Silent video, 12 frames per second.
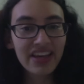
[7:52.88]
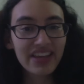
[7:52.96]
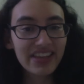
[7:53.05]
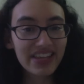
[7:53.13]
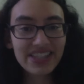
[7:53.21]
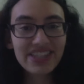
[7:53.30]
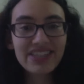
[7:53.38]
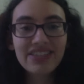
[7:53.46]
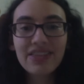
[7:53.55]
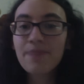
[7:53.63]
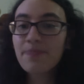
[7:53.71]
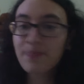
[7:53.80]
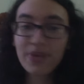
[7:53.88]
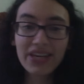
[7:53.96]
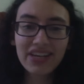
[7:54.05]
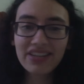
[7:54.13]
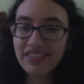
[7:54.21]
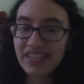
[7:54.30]
this is the
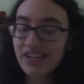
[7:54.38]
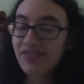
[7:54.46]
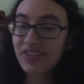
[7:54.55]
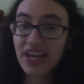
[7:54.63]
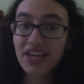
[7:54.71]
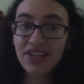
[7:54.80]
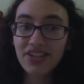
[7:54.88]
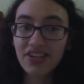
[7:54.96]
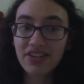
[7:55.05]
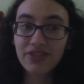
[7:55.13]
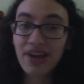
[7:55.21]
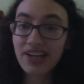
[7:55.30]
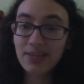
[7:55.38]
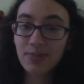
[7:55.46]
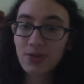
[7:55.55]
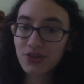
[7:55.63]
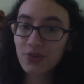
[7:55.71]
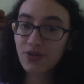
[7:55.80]
biggest deviation Dragon
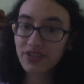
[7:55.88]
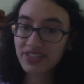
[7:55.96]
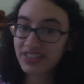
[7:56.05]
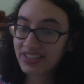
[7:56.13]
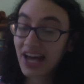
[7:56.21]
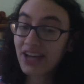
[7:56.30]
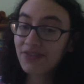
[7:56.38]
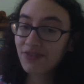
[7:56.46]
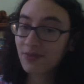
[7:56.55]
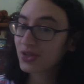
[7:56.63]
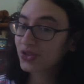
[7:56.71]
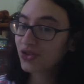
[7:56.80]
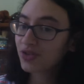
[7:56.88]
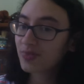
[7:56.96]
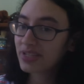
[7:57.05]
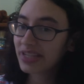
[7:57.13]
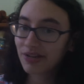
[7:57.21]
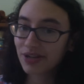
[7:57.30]
Ball Super has done from the source
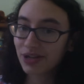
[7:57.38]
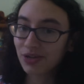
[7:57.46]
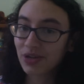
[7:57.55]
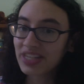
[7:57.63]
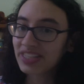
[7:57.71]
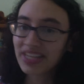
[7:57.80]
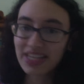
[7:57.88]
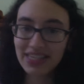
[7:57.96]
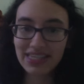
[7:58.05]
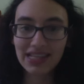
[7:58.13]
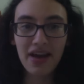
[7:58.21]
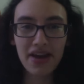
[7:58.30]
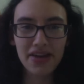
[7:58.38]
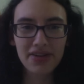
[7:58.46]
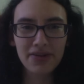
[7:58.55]
material since as